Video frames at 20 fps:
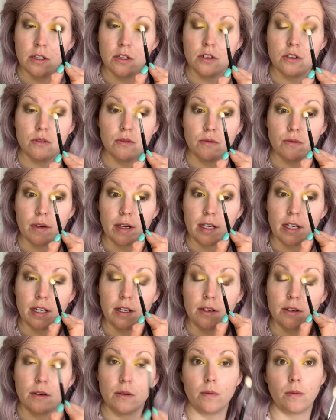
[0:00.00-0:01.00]

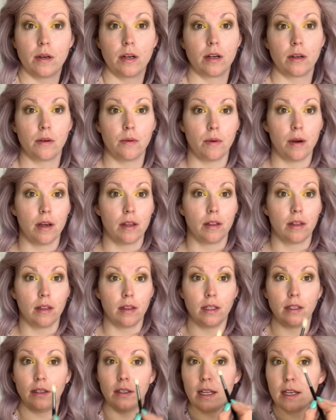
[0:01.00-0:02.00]
trickier to work with. A
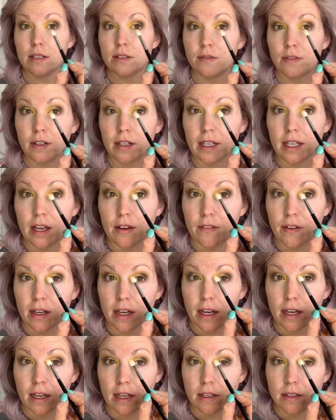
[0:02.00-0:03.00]
little less forgiving,
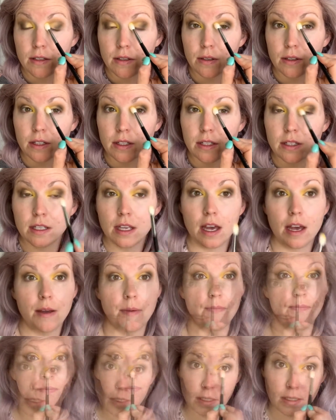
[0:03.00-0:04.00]
I guess you could say.
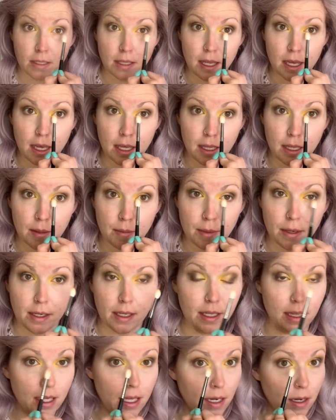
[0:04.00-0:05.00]
Slightly
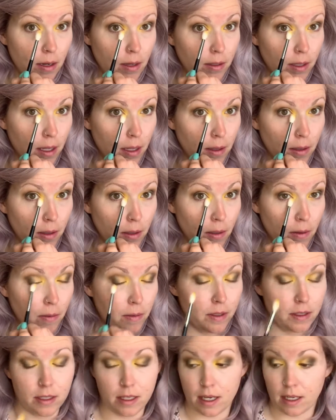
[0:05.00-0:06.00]
bringing that on that
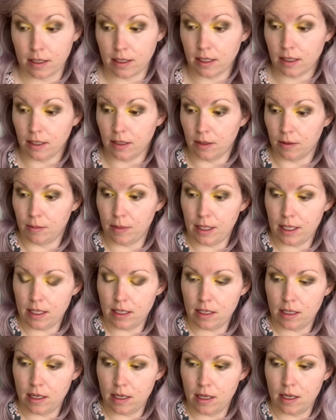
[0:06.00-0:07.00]
lower duct a little
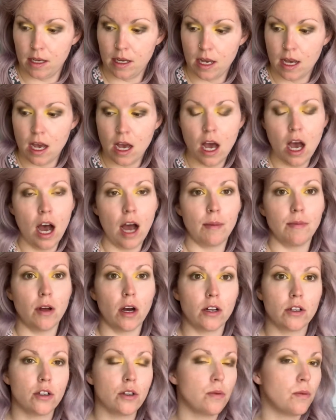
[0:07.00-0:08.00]
bit. I'm
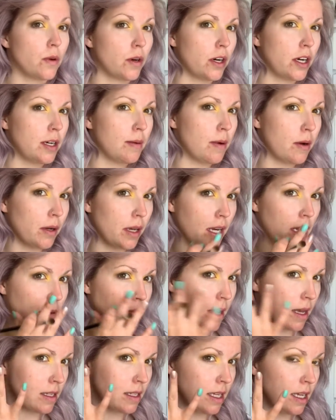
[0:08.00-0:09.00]
not too worried about getting
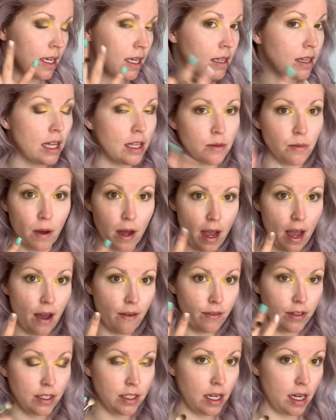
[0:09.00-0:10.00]
messy. That's why I
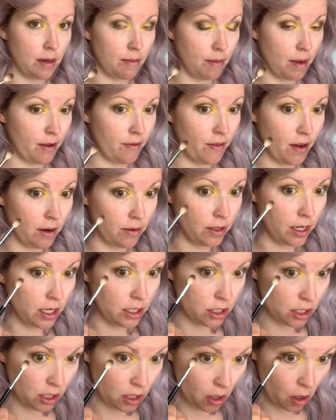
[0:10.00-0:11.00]
haven't done my
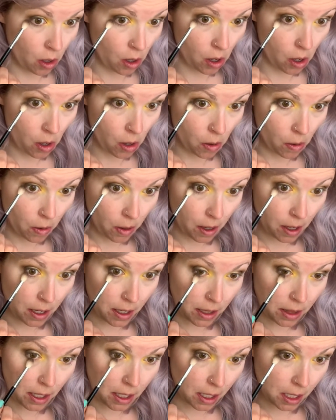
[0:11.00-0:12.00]
foundation or
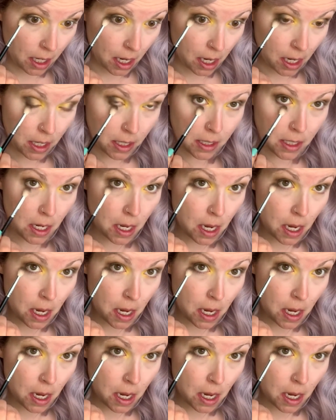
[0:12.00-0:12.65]
anything yet.